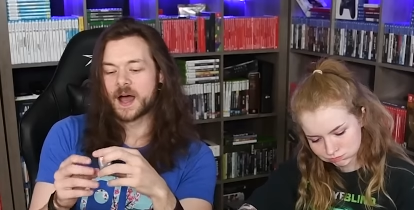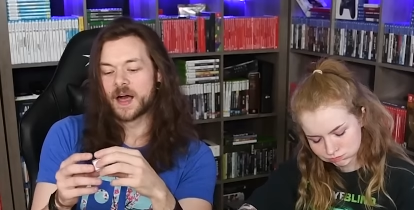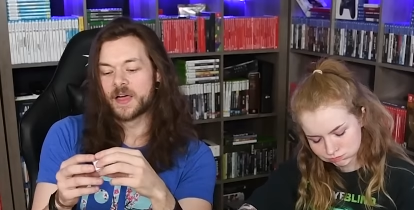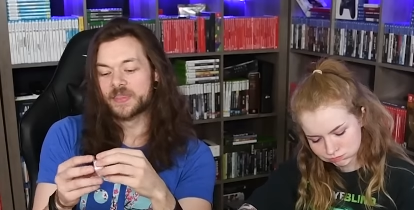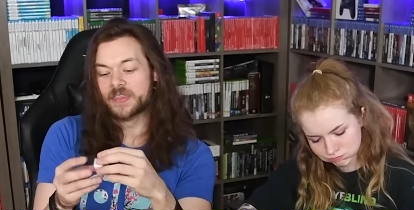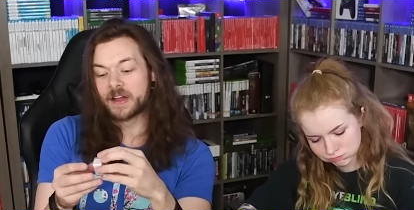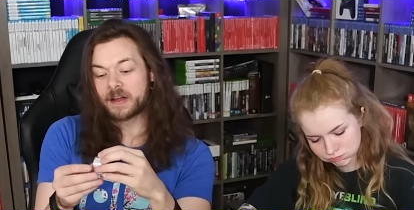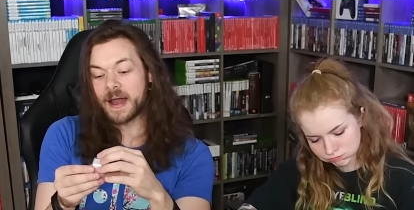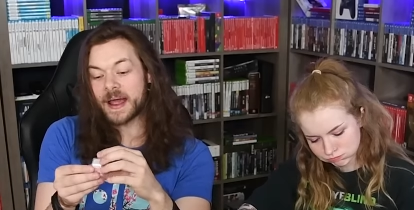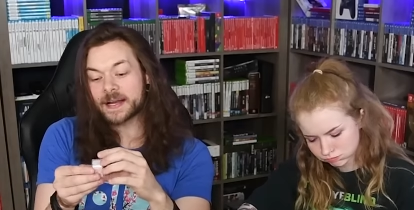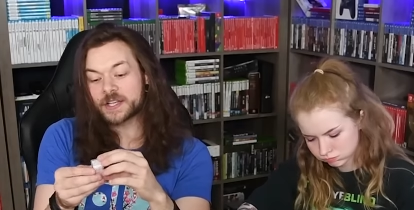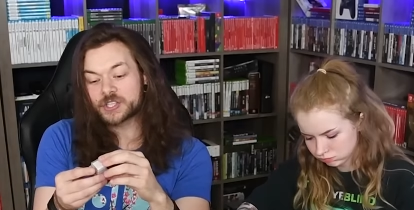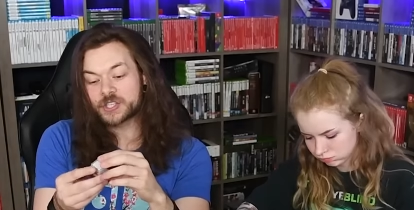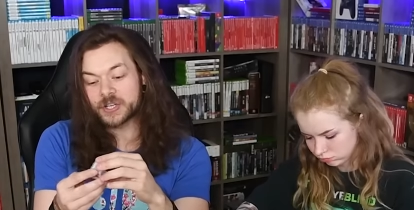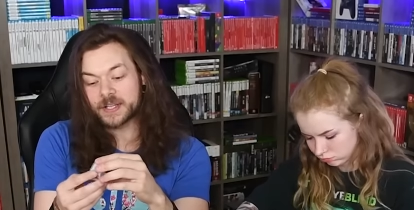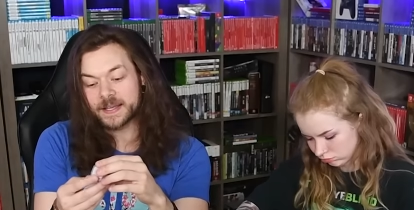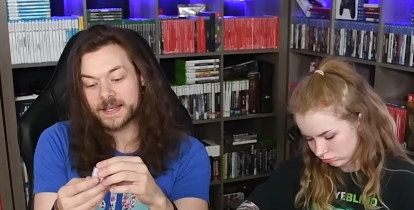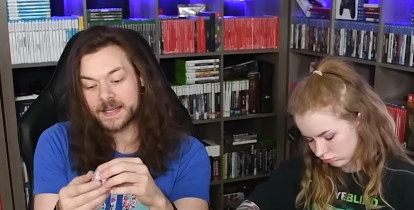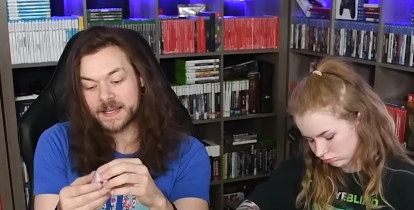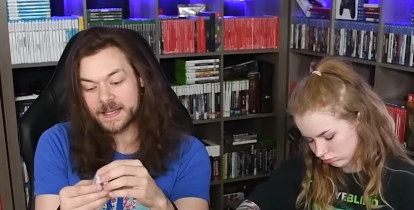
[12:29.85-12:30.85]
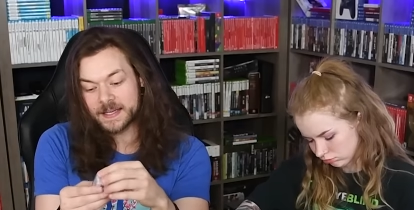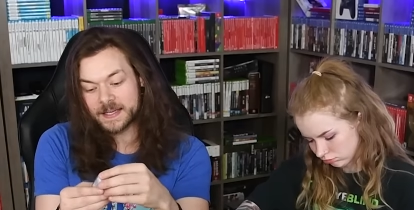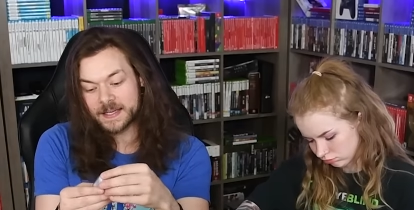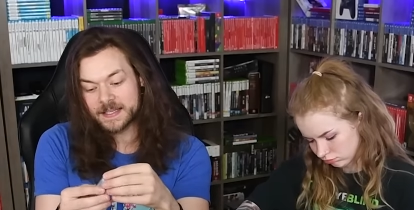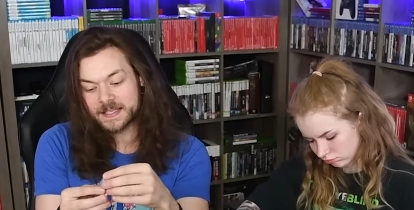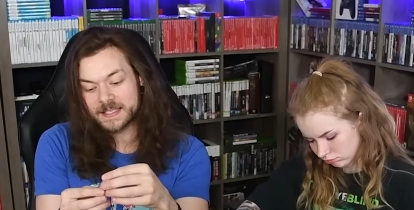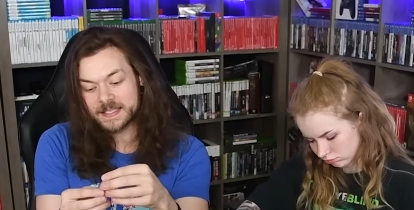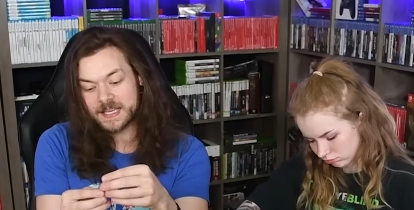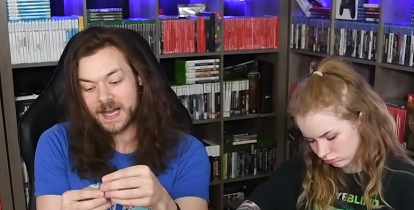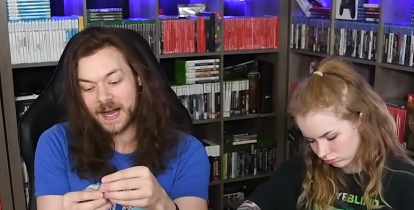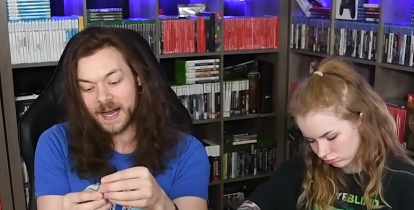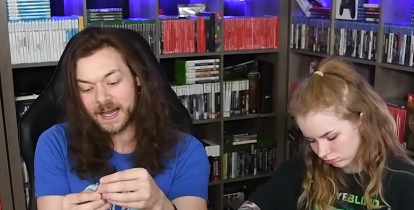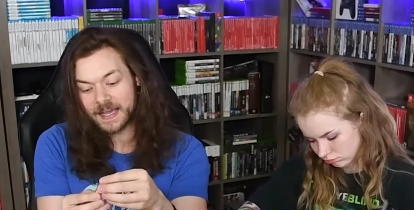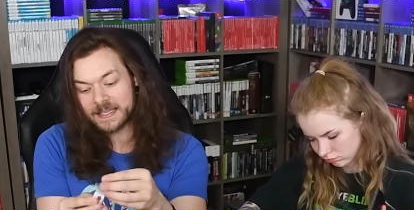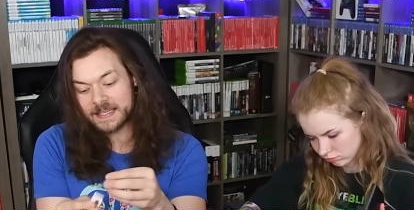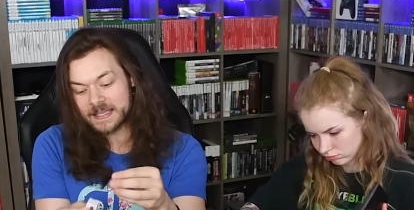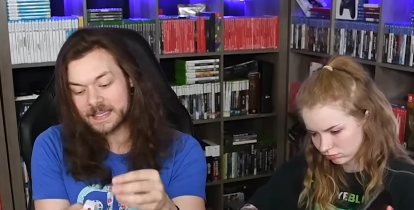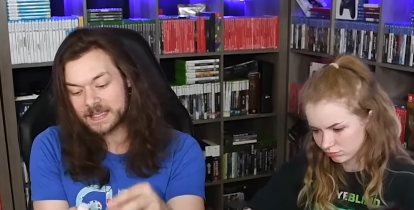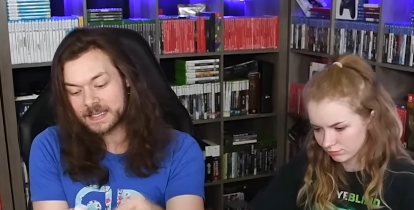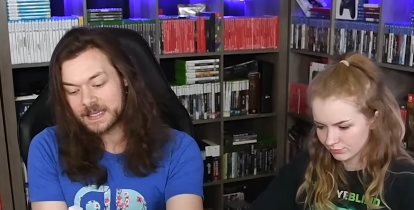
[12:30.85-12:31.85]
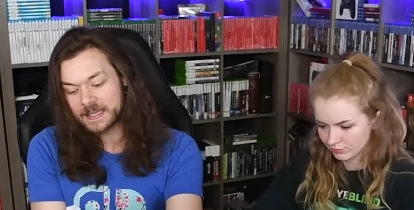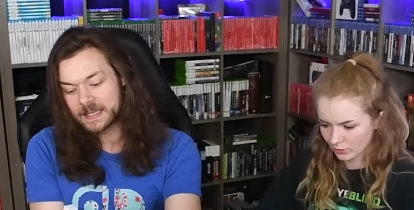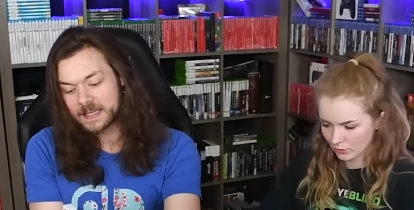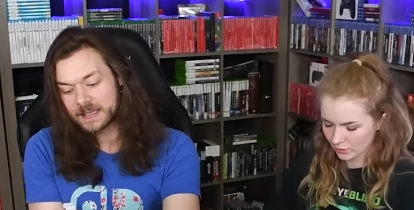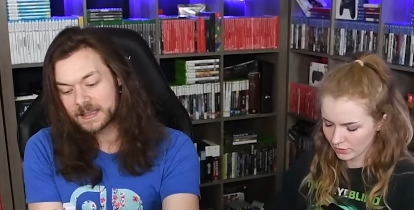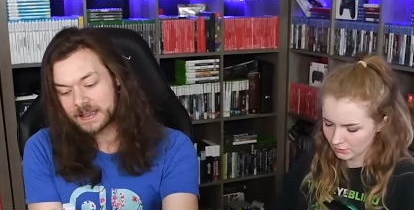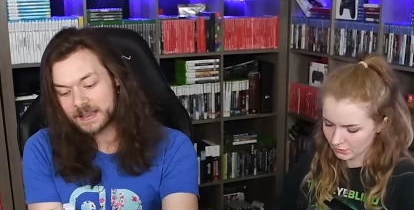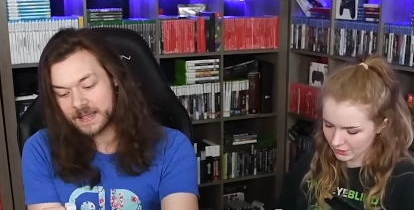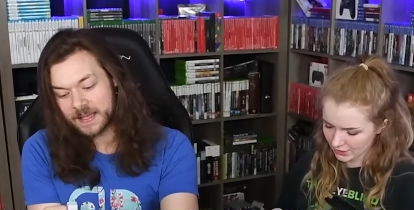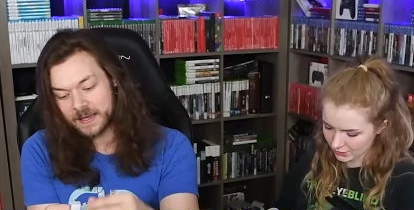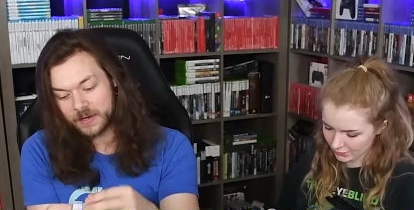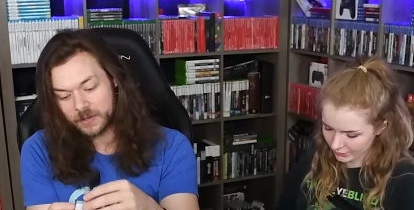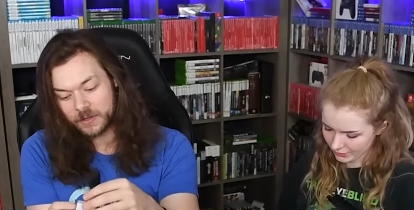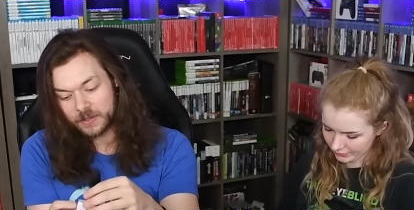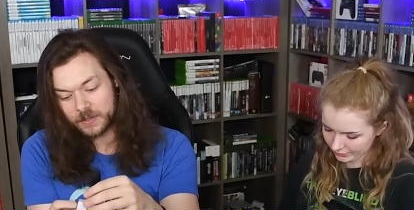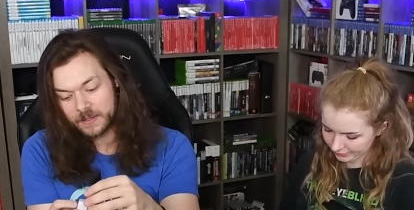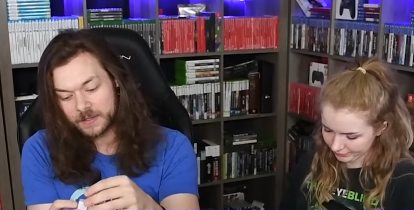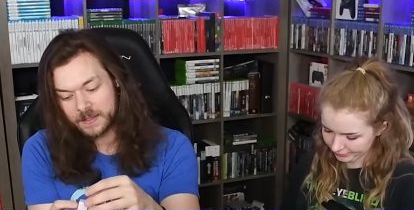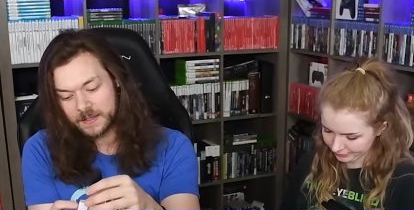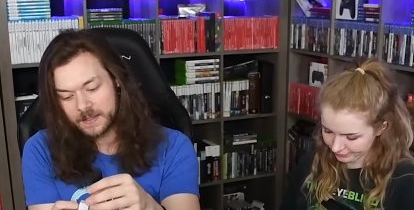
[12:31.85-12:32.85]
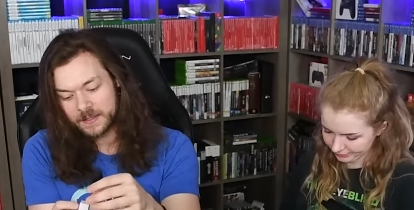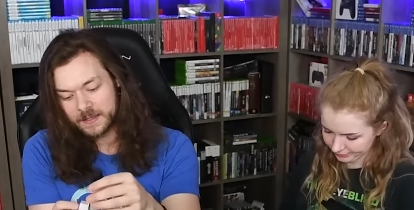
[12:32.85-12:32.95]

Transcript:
Speaker 1: They're actually tiny little